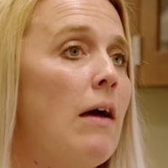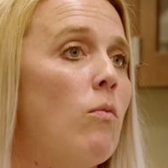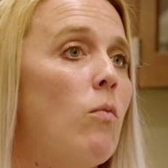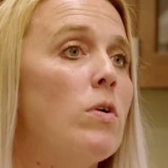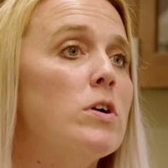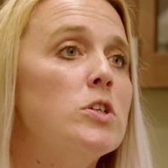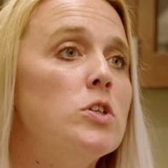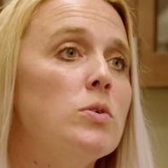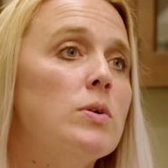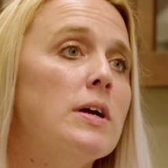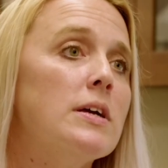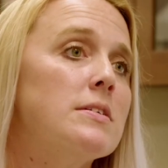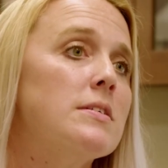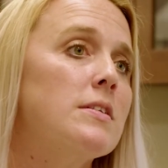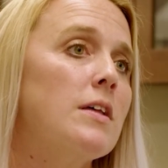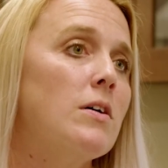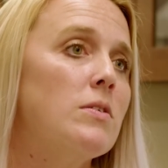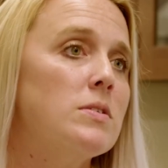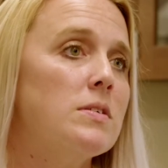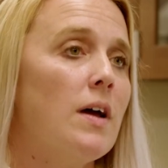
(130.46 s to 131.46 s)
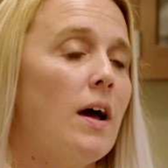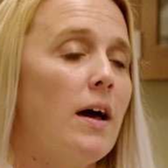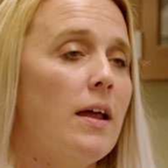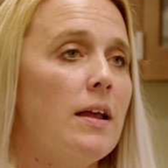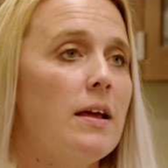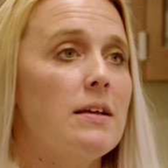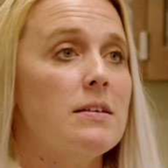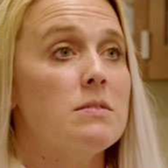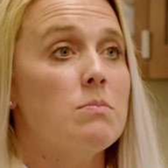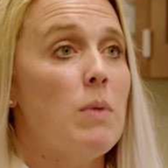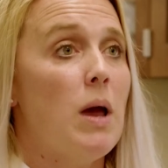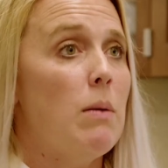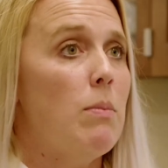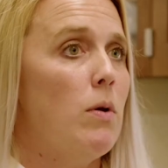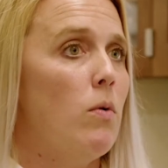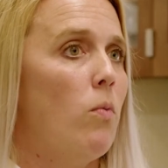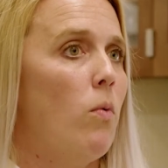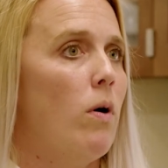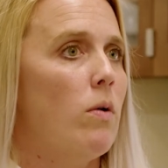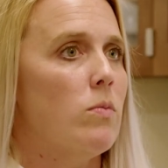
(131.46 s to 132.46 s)
and once you get to those cuttings, maybe
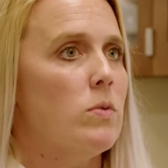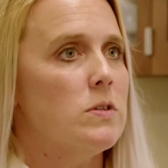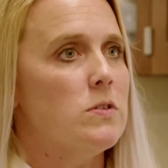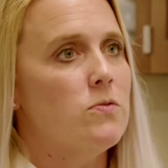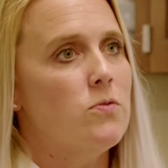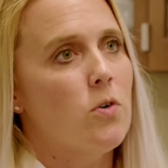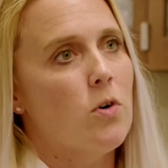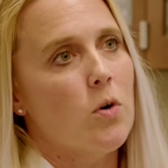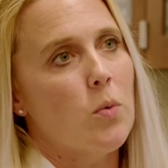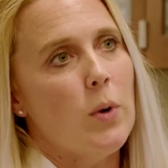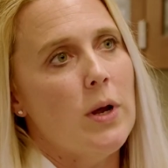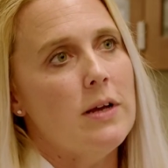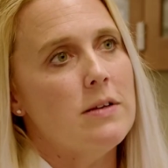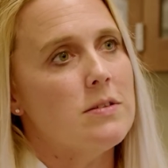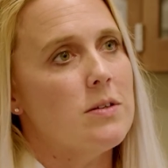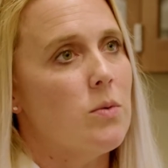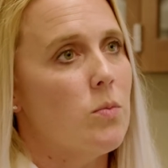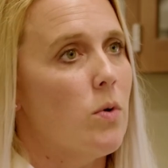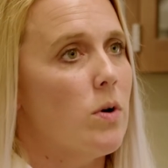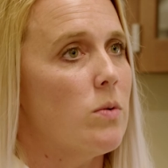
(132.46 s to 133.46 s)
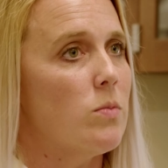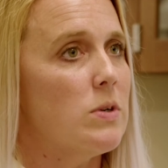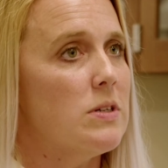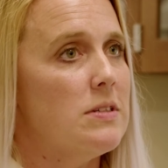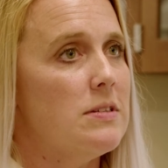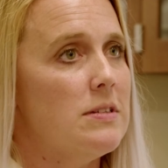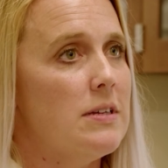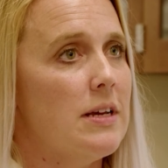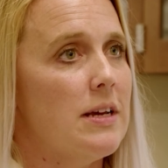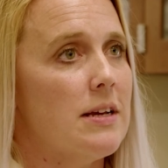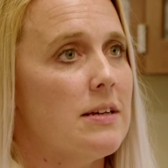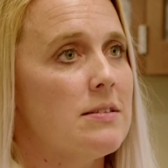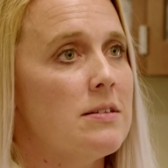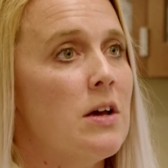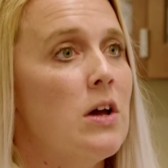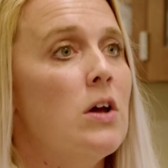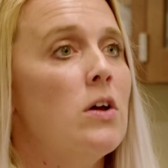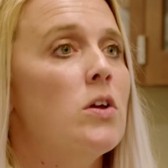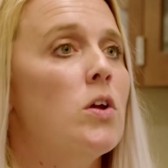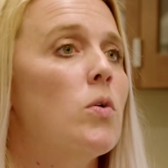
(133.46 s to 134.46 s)
one was four weeks and one was six,
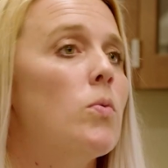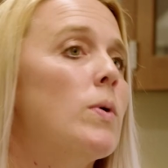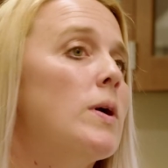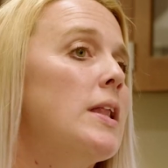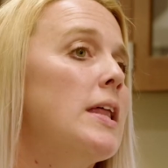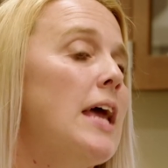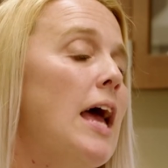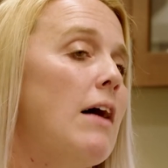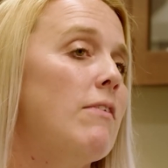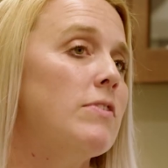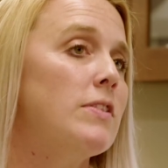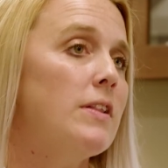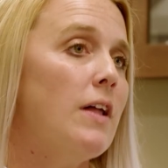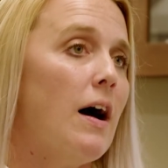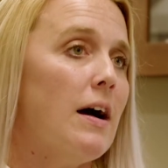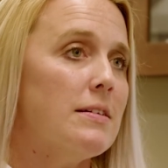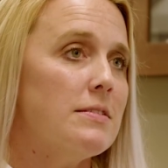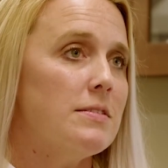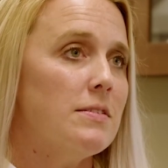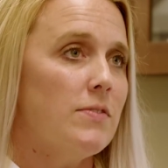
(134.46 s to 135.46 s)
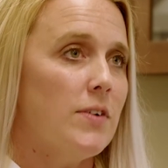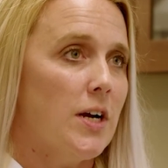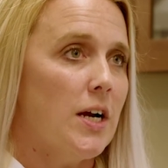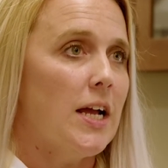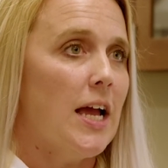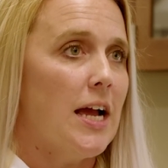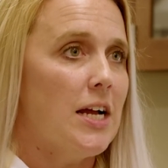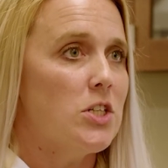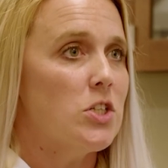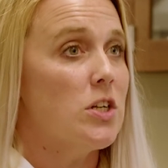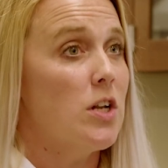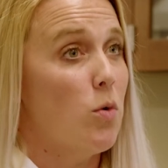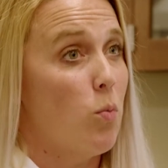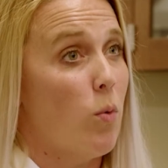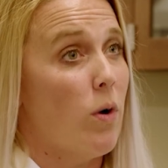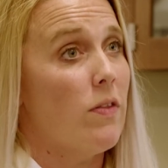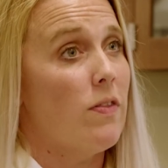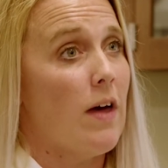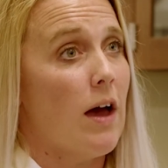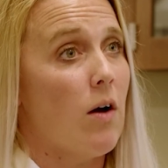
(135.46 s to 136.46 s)
you really have lots of variation in
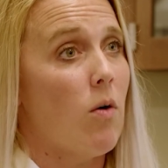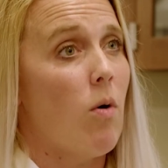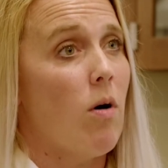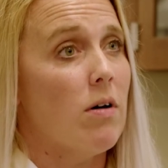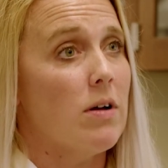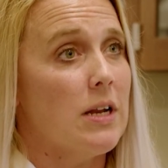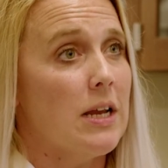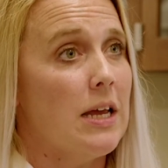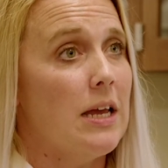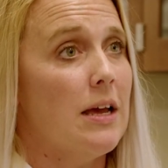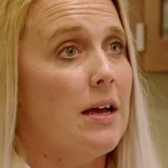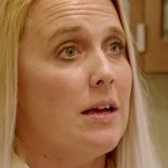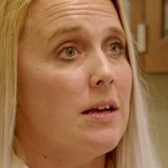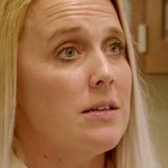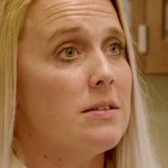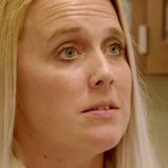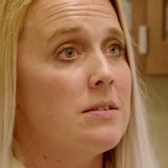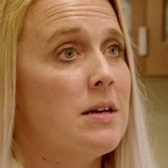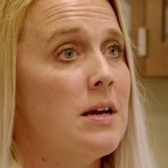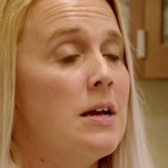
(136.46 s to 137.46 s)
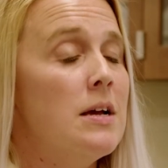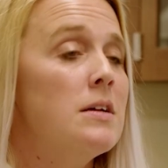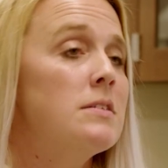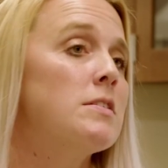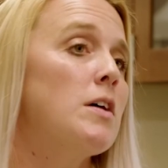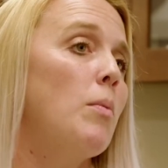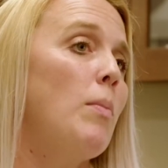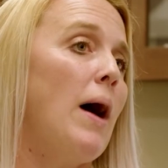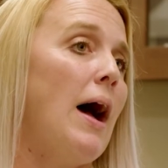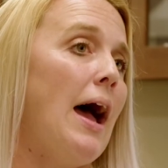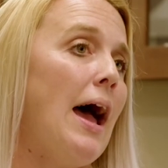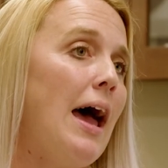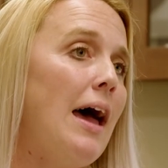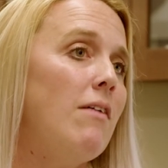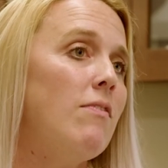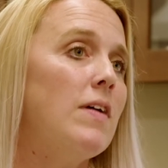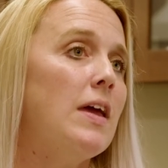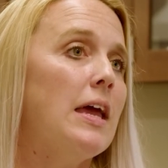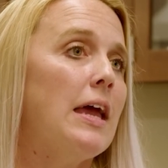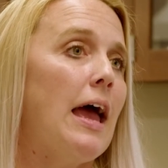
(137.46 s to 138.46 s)
what that quality is. So by
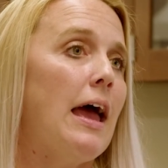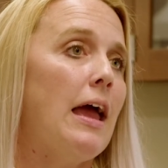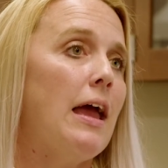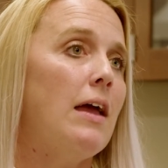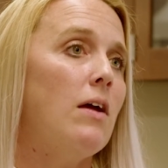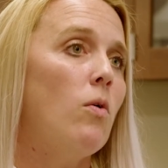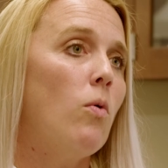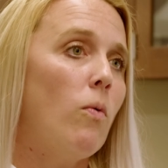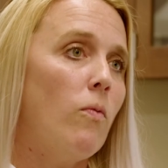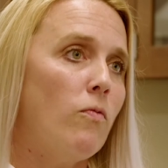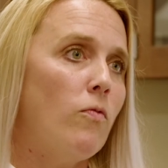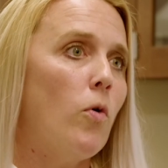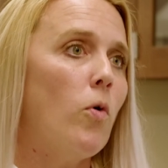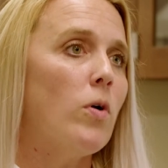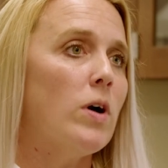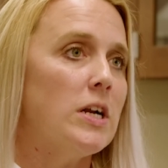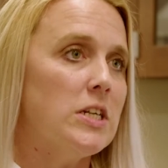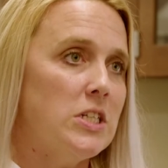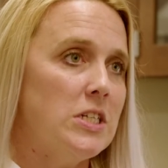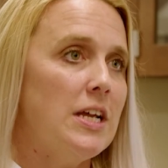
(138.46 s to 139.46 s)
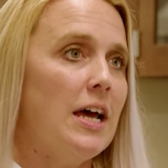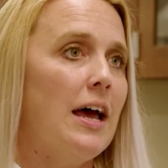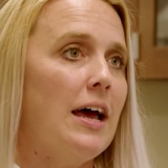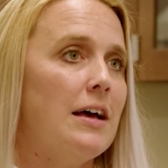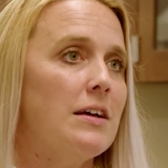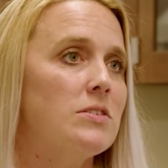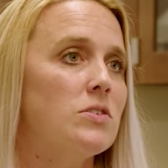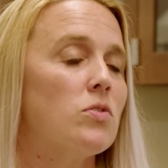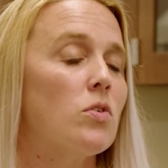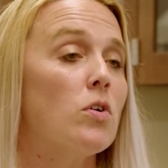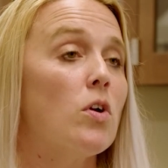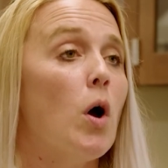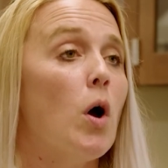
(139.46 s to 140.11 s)
having a forage test or